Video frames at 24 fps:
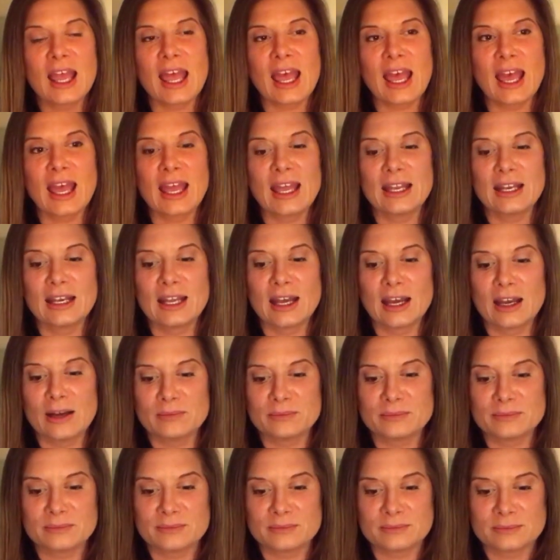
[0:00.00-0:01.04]
And um,
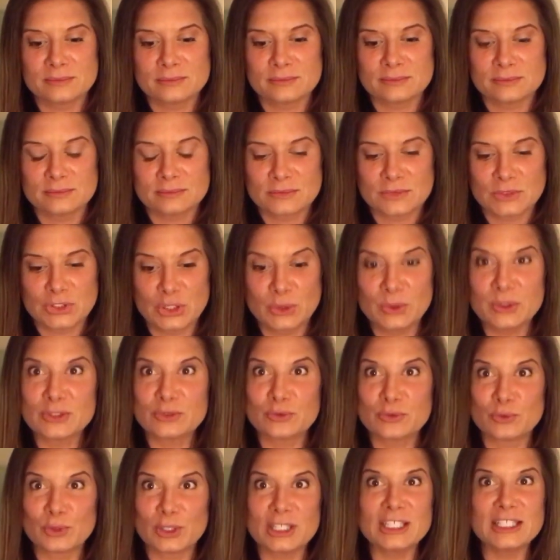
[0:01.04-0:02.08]
she was
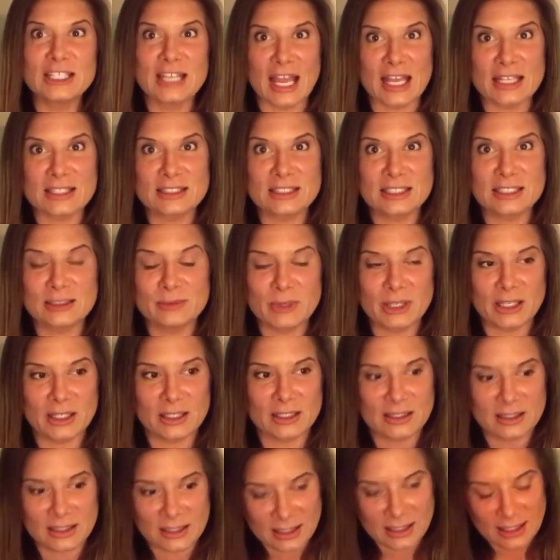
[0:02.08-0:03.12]
really nasty to me
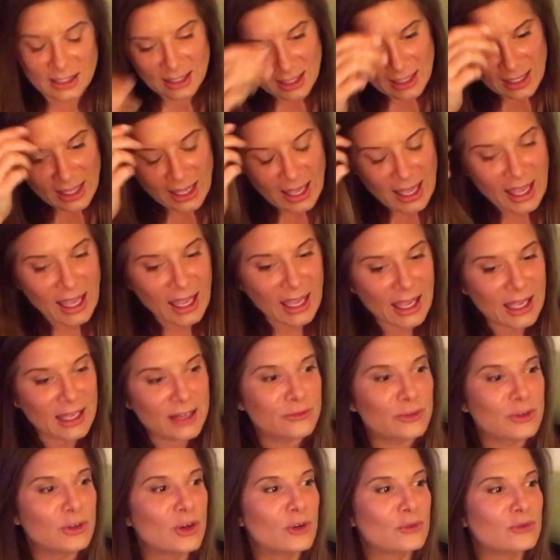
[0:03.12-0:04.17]
and
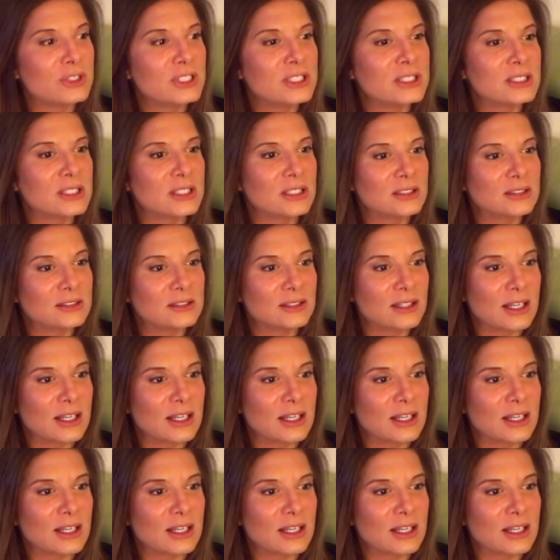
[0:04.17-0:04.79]
for no reason.